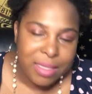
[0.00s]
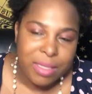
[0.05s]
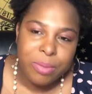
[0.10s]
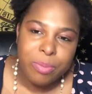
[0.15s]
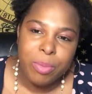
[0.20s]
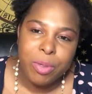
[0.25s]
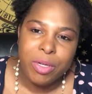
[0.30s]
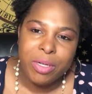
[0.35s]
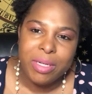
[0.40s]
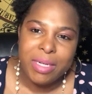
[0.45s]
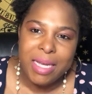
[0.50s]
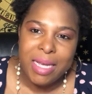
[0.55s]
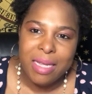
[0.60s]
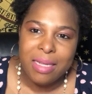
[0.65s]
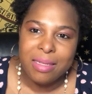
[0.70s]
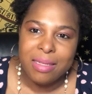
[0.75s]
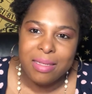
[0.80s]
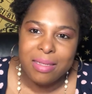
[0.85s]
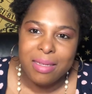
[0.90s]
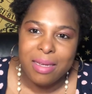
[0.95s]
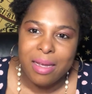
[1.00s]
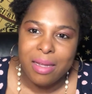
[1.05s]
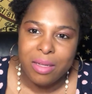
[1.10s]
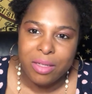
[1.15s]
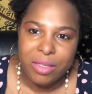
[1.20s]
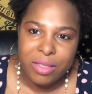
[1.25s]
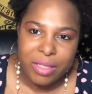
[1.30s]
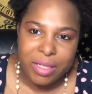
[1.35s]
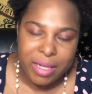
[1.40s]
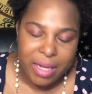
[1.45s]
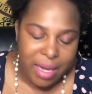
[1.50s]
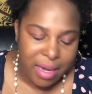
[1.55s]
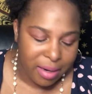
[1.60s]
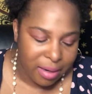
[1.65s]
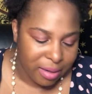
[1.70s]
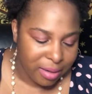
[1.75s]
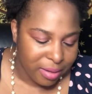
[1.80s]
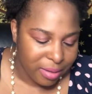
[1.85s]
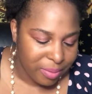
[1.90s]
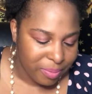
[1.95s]
it pertains to elder
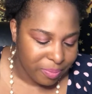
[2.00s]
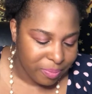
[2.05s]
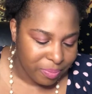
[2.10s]
care,